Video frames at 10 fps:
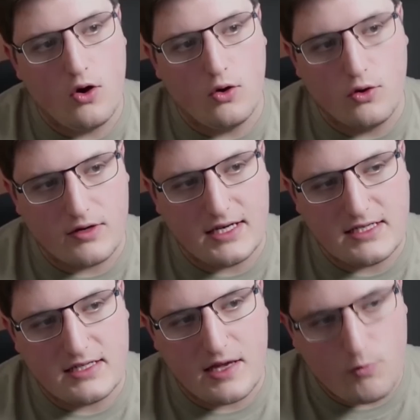Or at
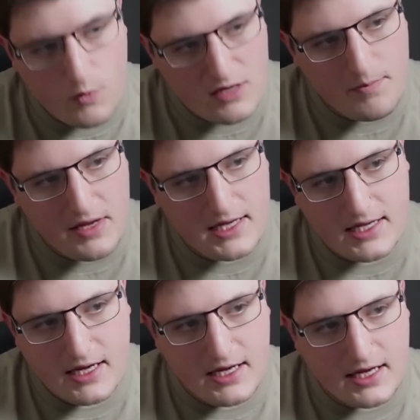least they would
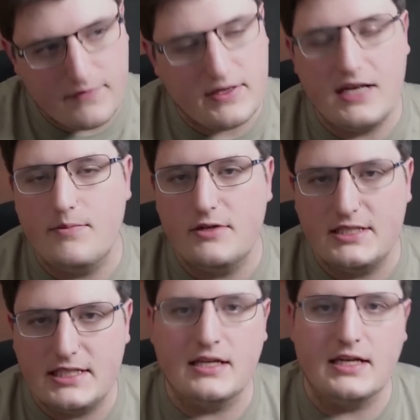be if Guilliman
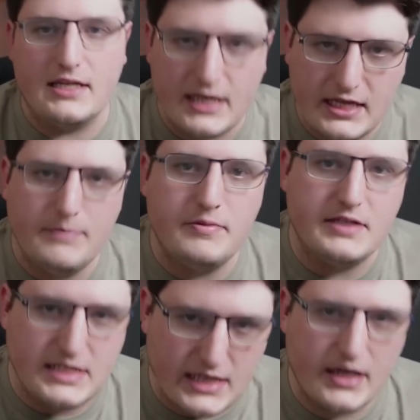didn't
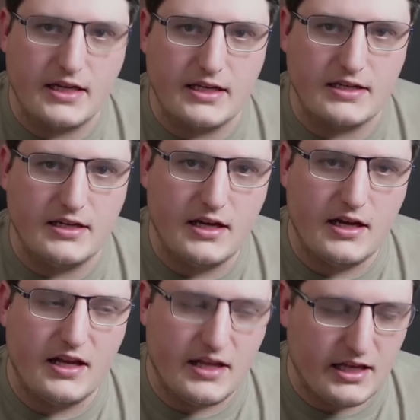keep dying
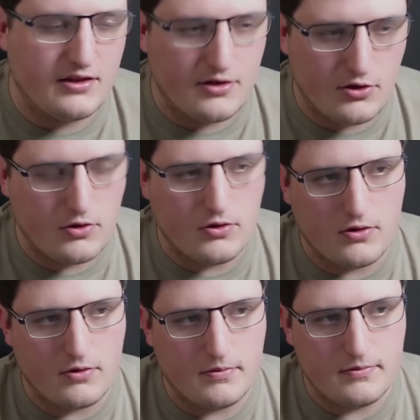in the lore.